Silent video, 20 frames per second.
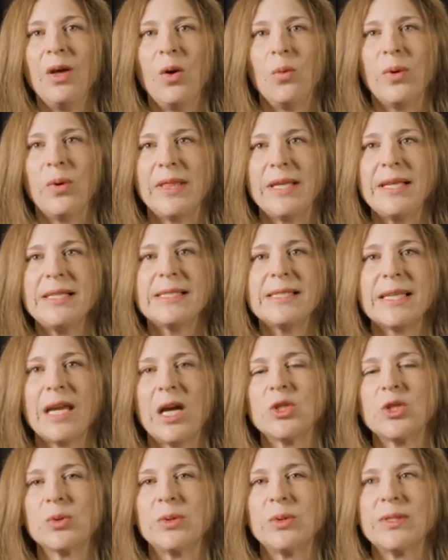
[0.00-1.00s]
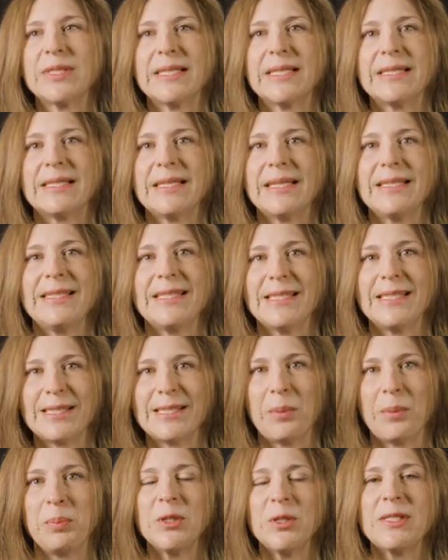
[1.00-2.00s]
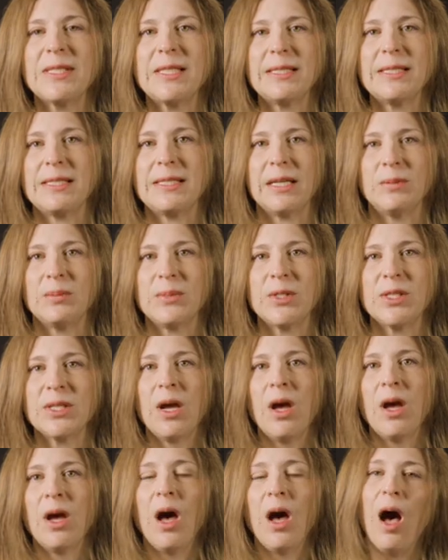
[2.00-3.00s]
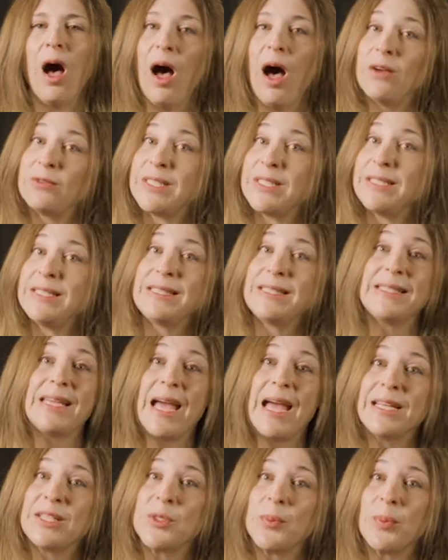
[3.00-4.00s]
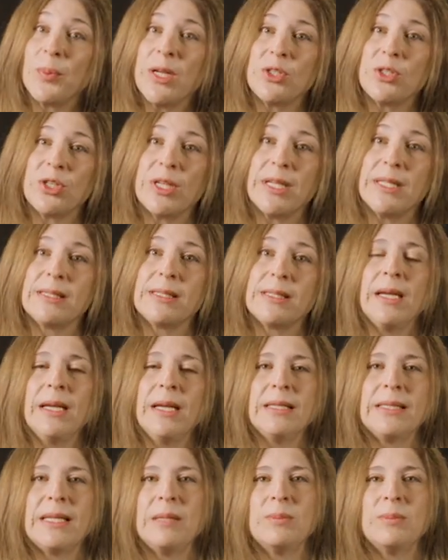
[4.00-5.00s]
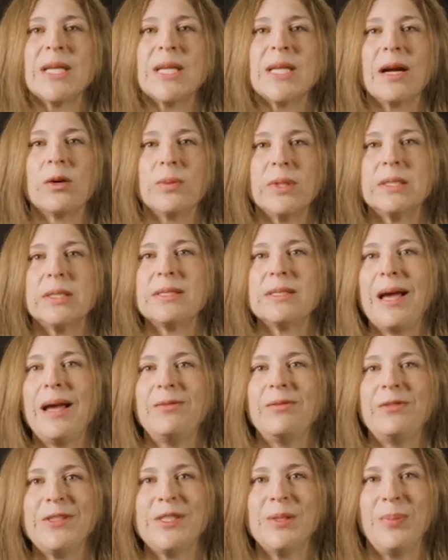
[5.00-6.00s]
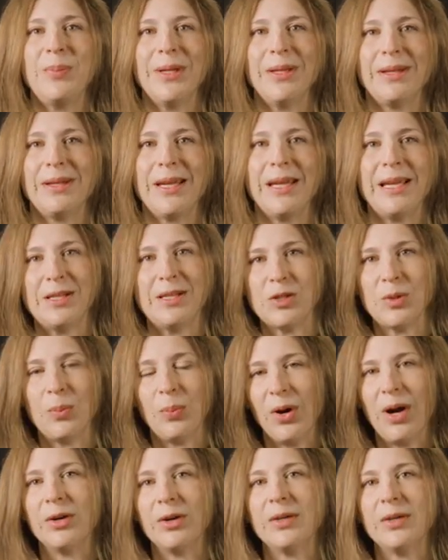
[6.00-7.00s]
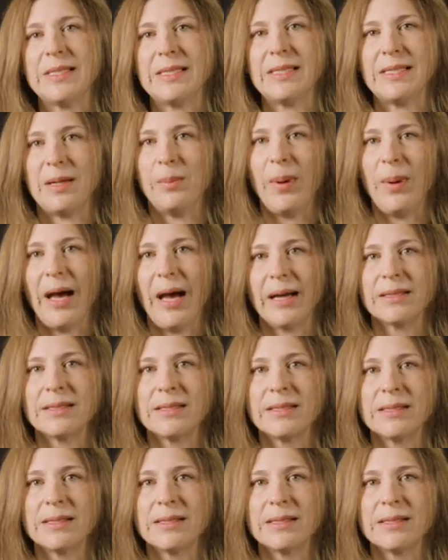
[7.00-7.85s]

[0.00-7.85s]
When these schedules exist in separate systems, often as static spreadsheets, teams lack real-time visibility into progress and impacts.